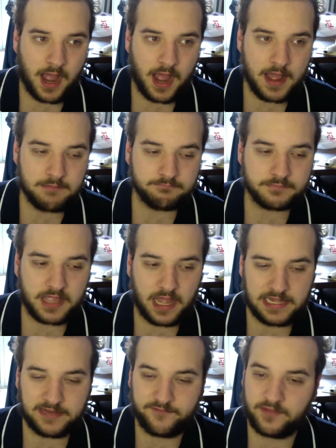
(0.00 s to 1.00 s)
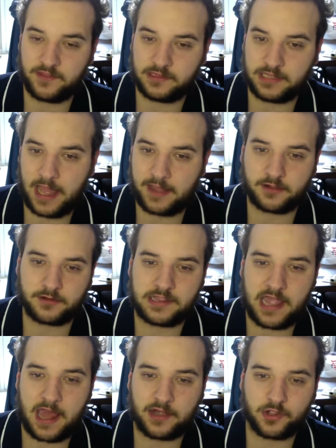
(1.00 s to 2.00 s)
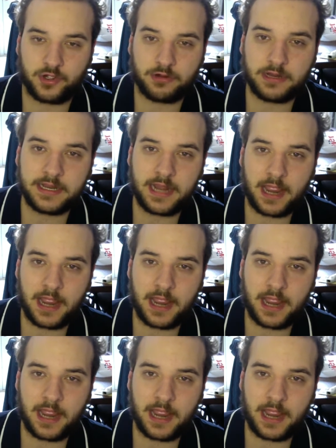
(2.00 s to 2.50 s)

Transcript: I'm kind of in the latter category.